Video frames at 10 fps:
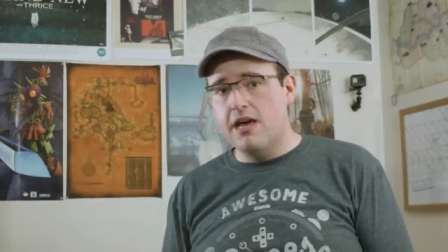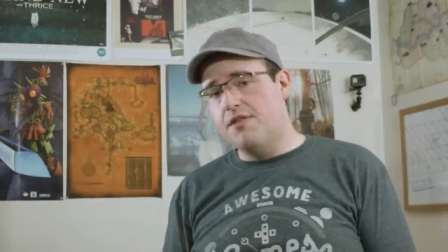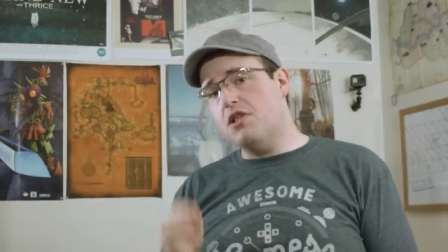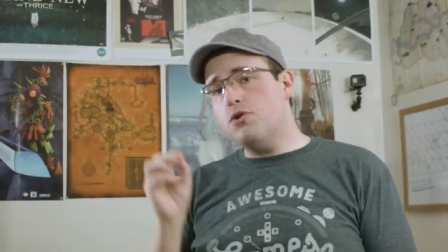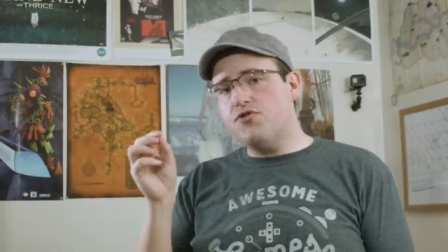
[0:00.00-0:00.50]

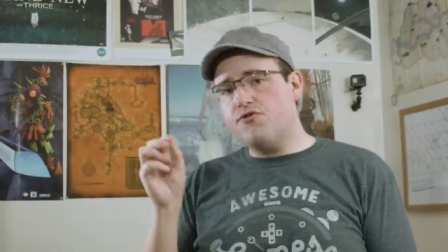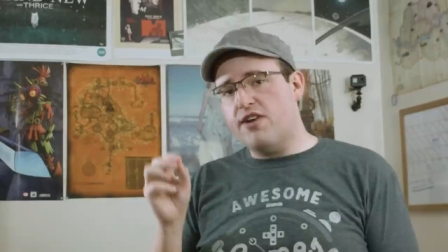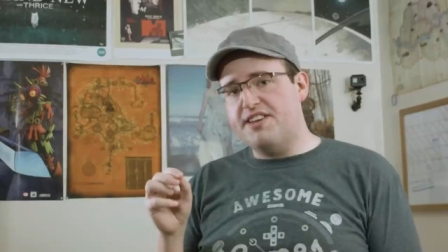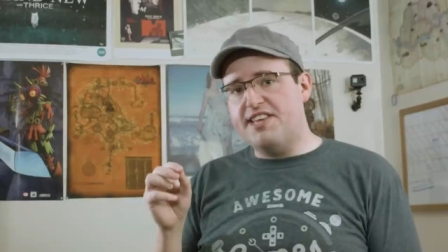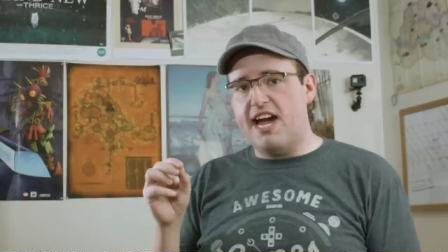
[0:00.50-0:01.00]
The loot
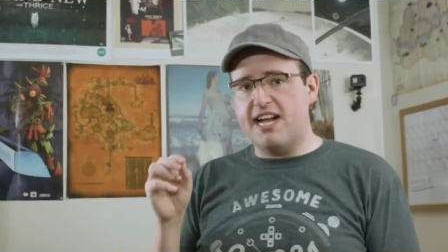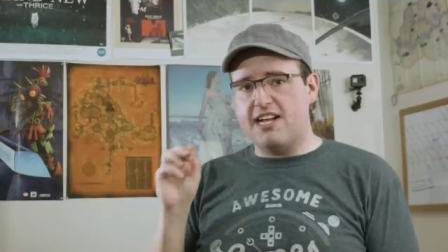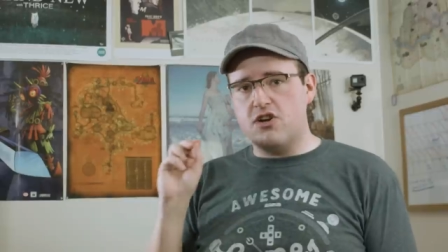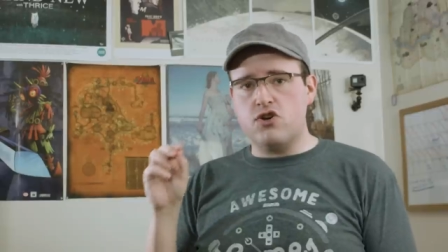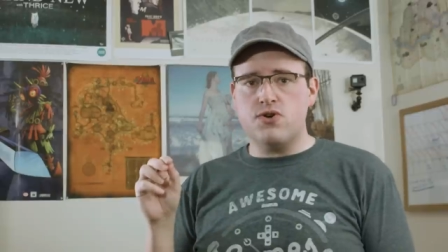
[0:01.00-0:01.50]
train
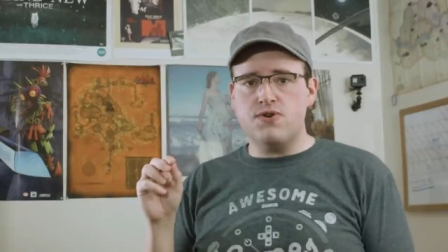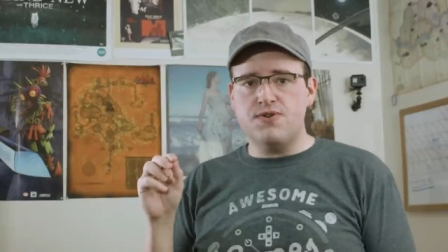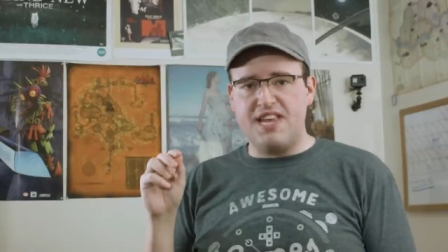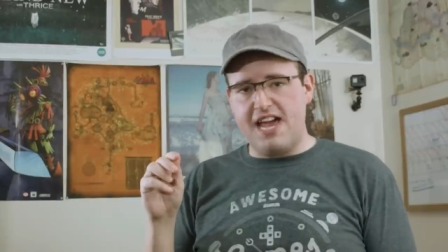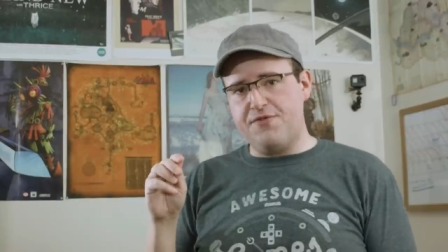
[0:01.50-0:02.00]
attack
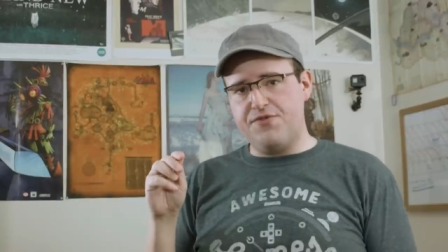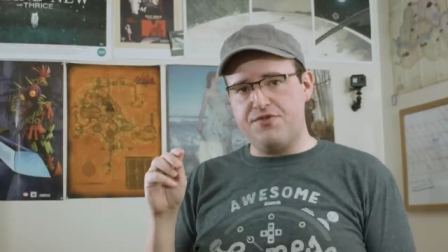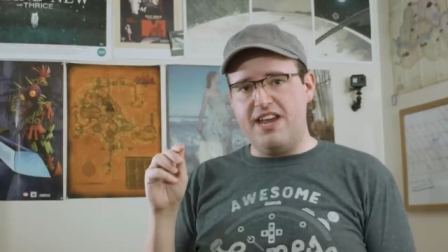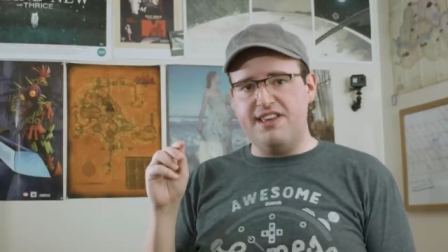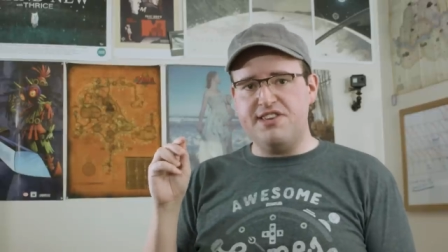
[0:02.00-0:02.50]
occurs
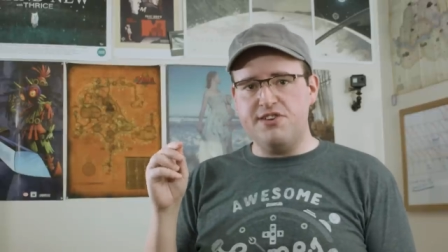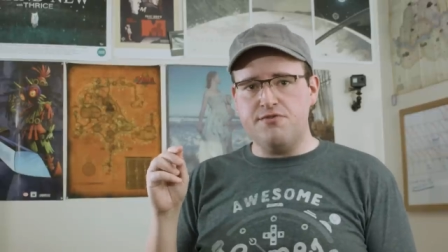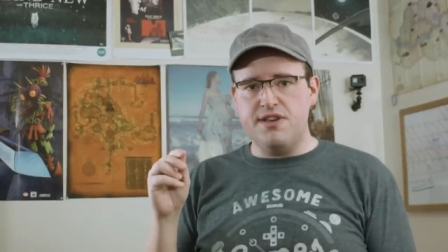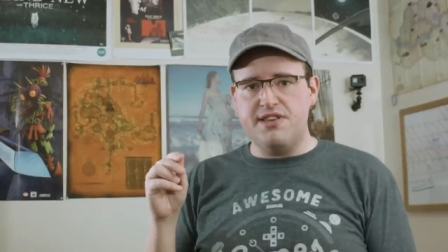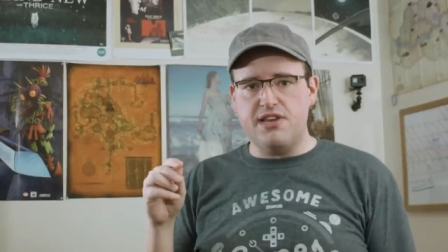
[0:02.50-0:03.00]
after a
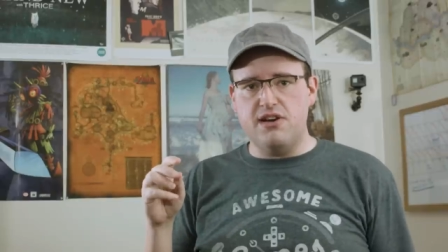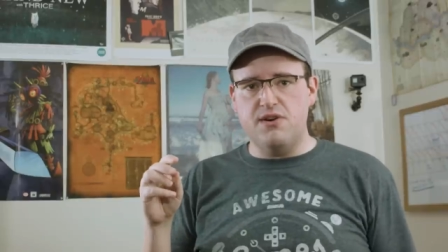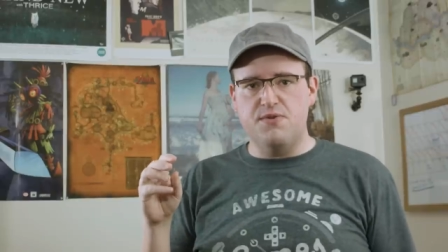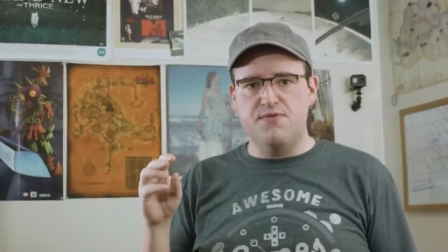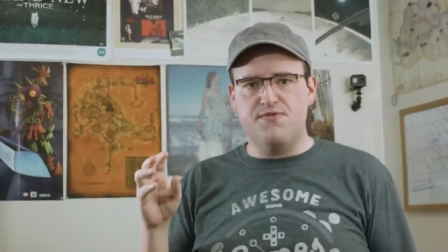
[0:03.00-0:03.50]
series
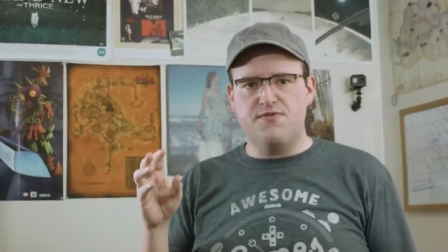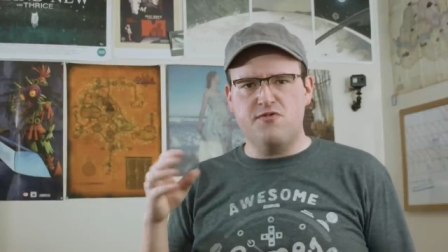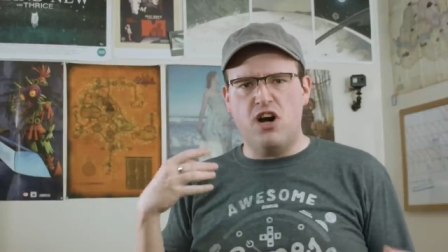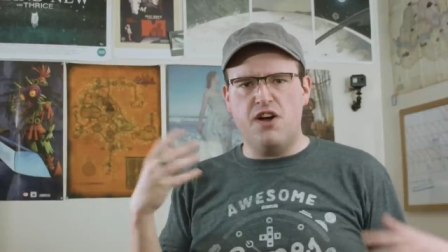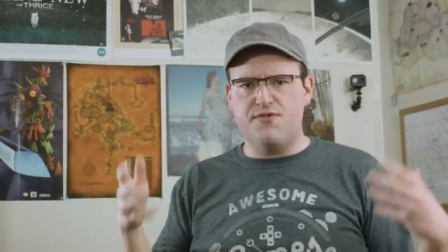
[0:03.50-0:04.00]
of
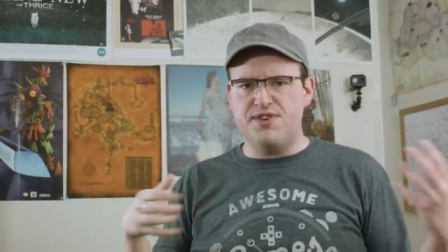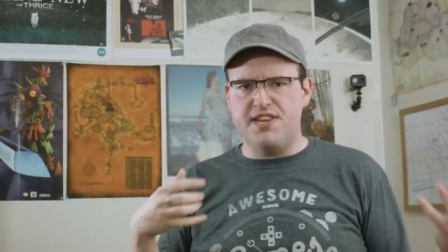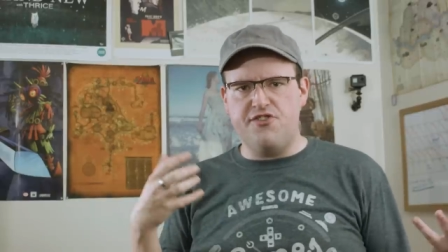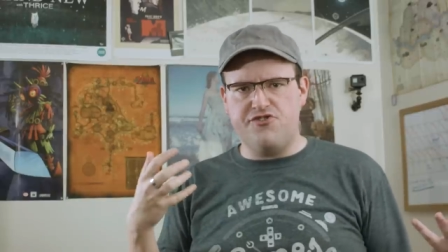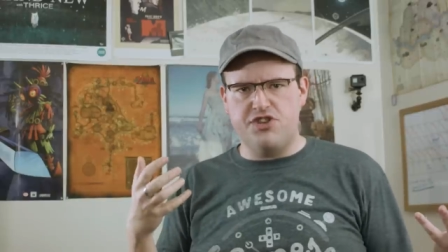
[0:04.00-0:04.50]

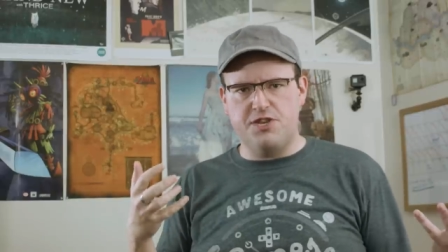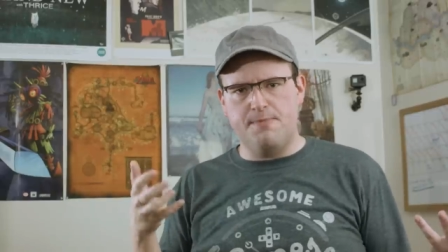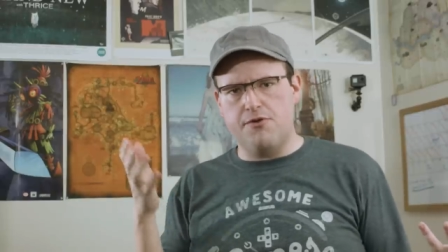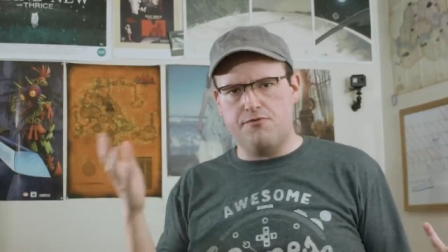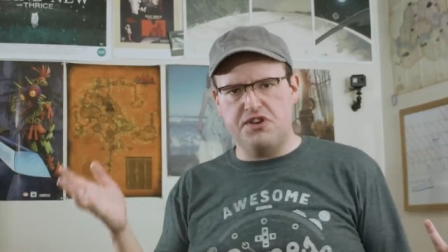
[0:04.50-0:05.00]
conversations
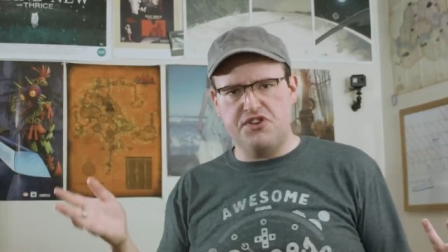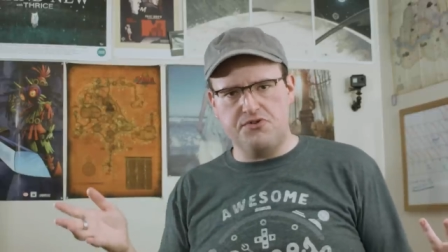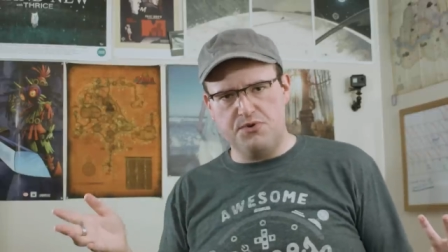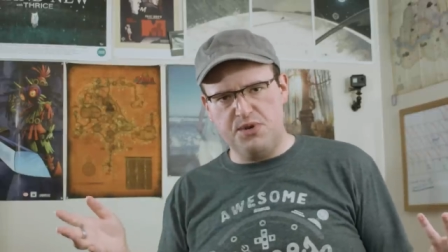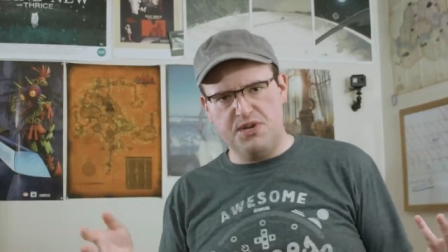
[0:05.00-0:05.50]
about
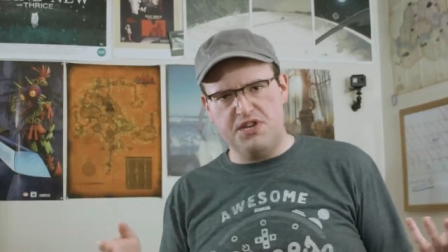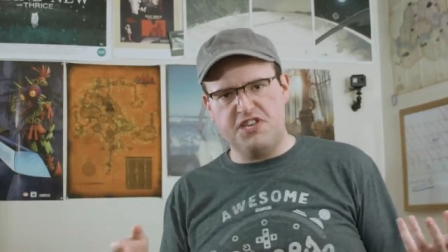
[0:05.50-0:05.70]
resources,